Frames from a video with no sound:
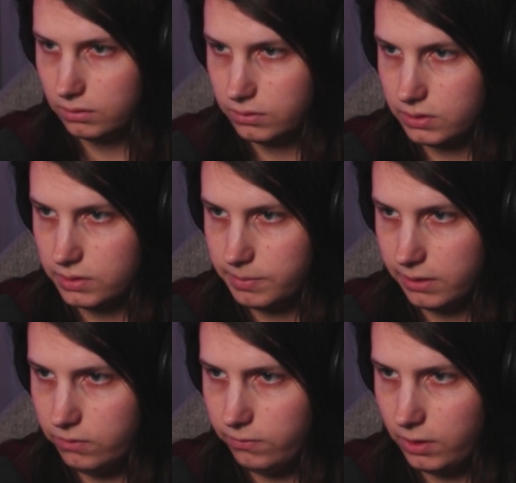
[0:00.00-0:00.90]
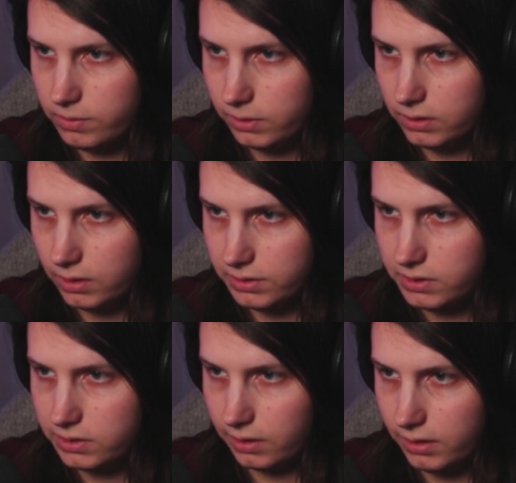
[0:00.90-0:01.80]
So let's make a new variable called
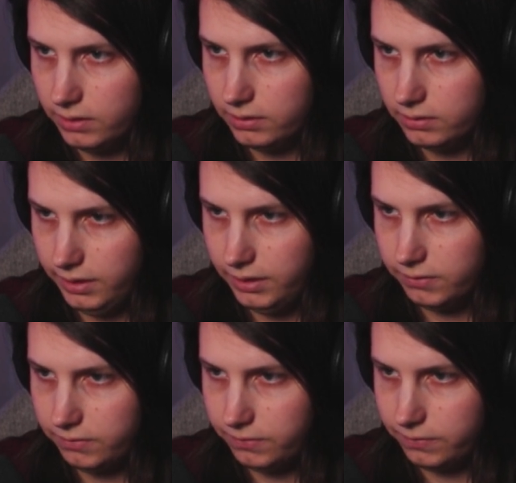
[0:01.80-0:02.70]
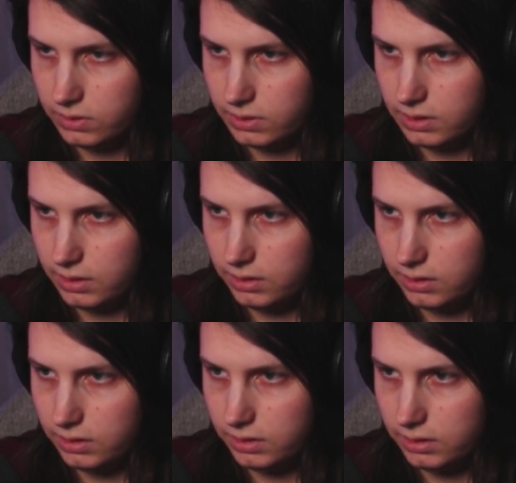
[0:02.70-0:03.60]
start. If
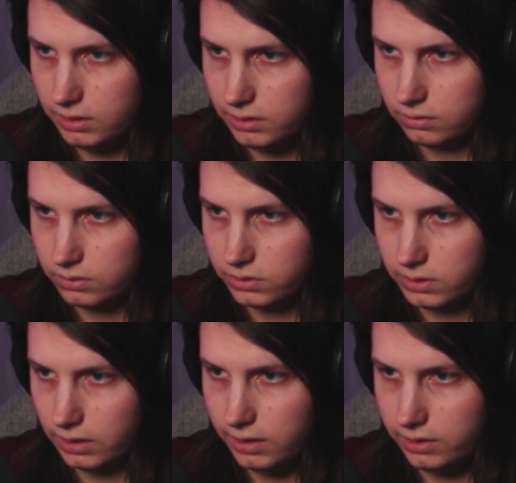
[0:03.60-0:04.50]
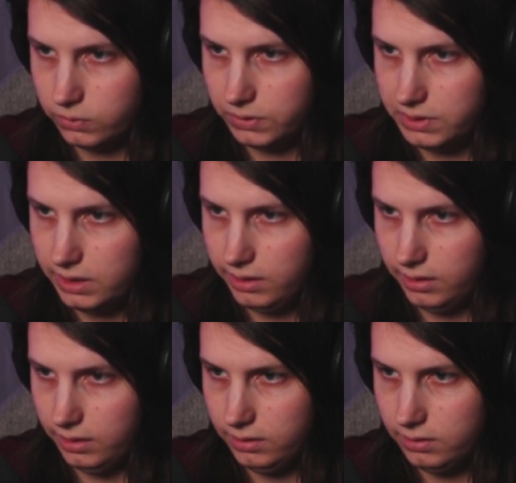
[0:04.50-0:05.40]
z start equals
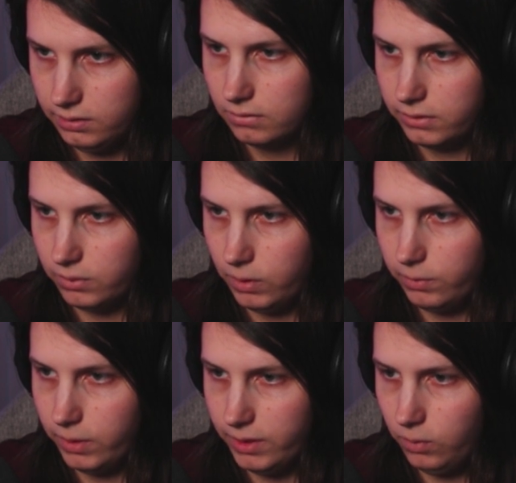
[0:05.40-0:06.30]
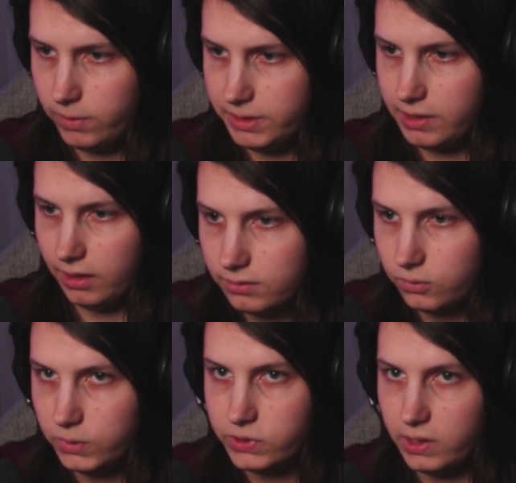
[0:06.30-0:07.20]
key. Okay, where we start?
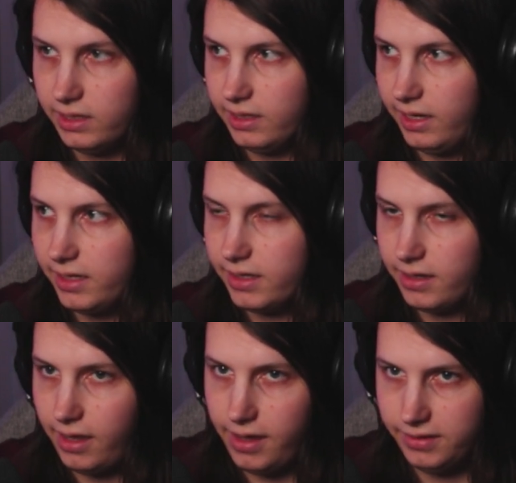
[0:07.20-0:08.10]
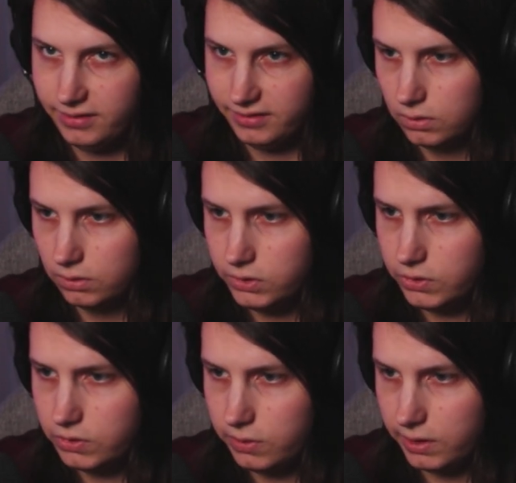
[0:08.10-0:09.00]
We're starting at AAA. Let's
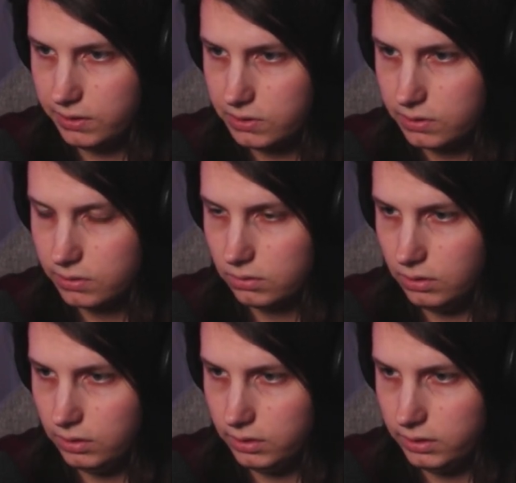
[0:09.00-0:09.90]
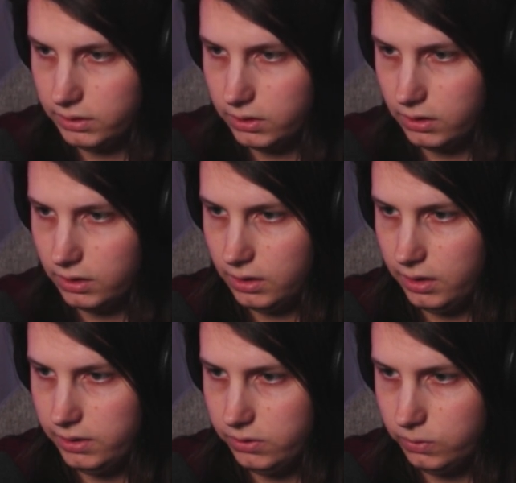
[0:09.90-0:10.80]
just do this. Cur
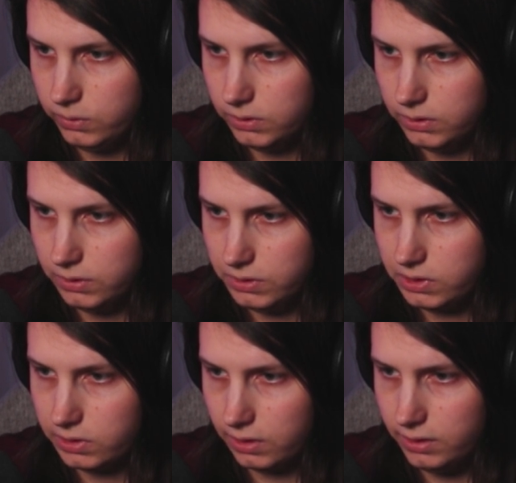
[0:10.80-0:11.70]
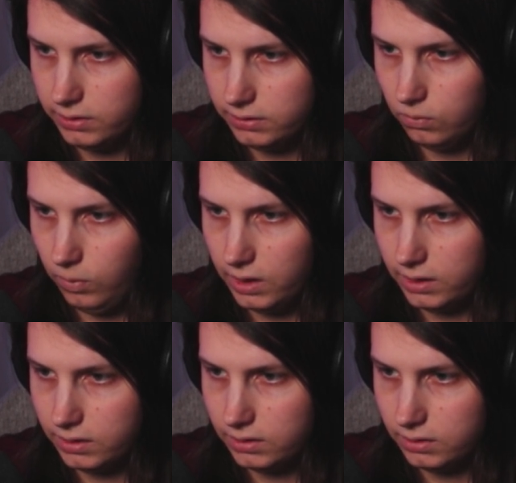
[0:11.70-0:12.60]
equals start
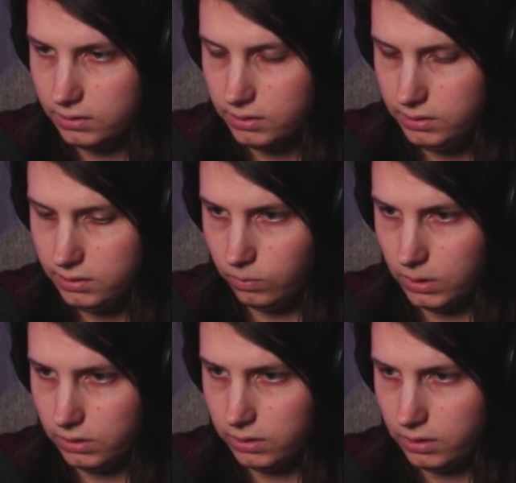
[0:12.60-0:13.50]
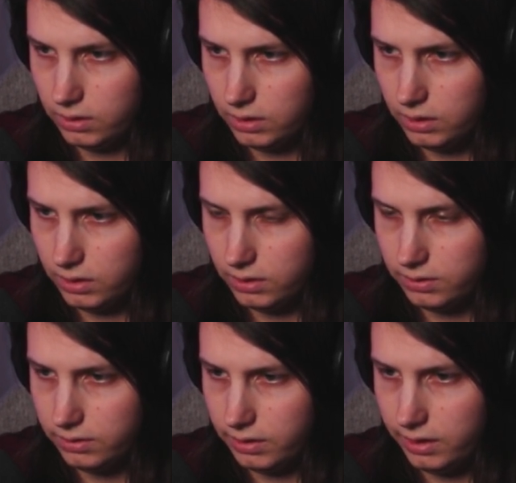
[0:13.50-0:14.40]
while cur
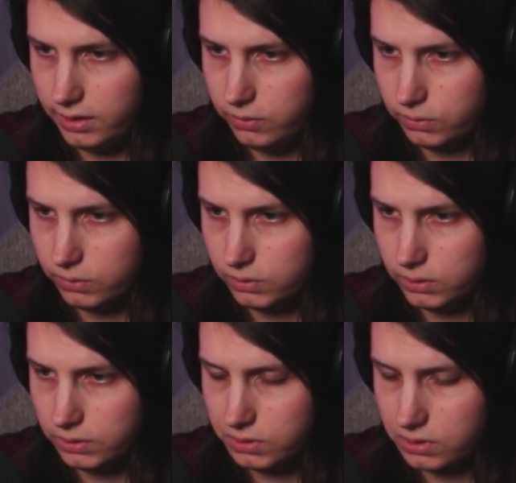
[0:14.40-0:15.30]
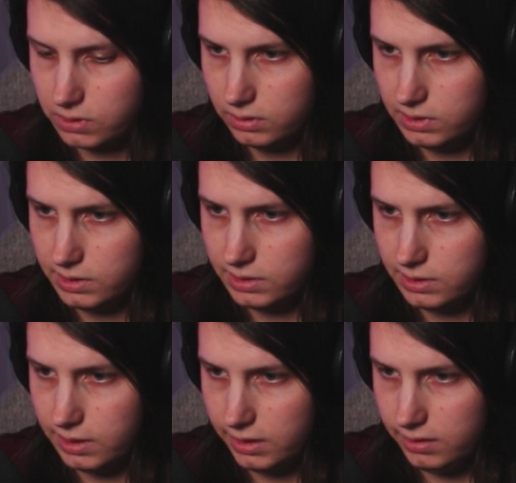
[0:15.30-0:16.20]
not equals
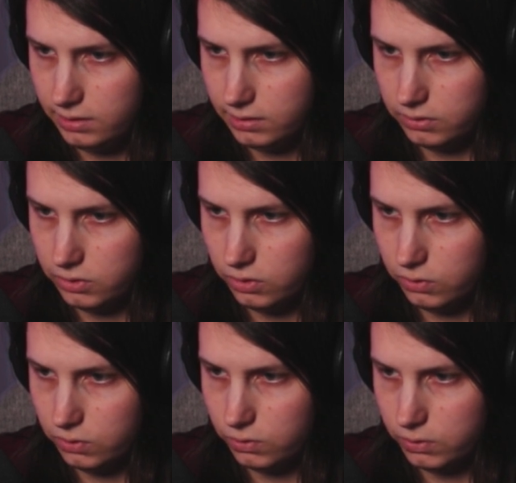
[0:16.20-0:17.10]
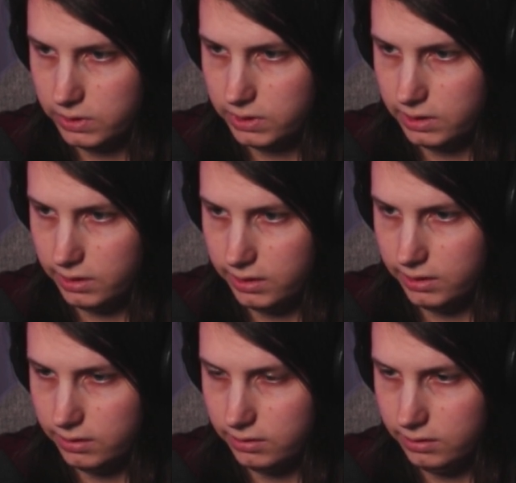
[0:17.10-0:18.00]
zzz. Do
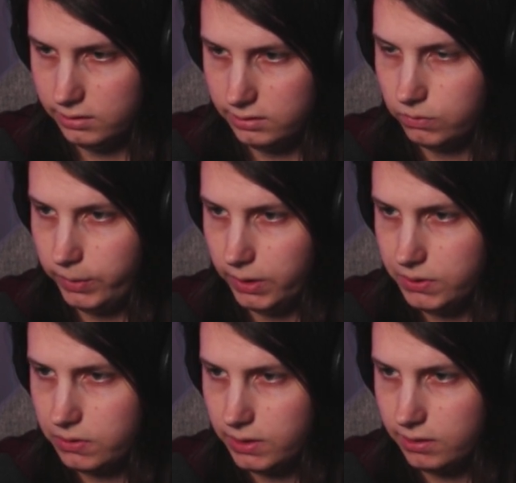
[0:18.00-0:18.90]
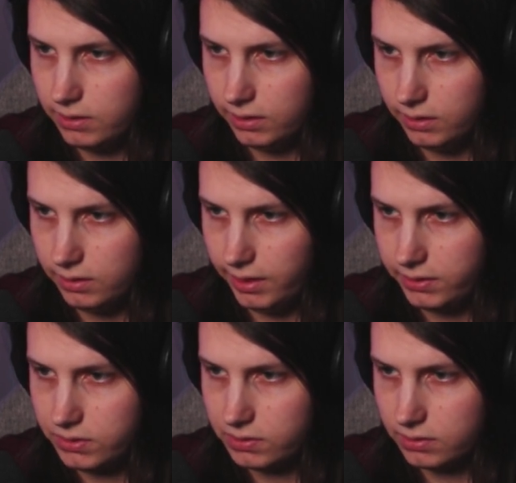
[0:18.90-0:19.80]
done. We also need an
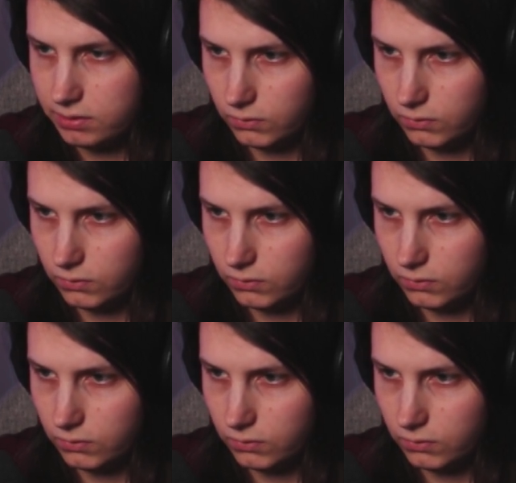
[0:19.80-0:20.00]
index,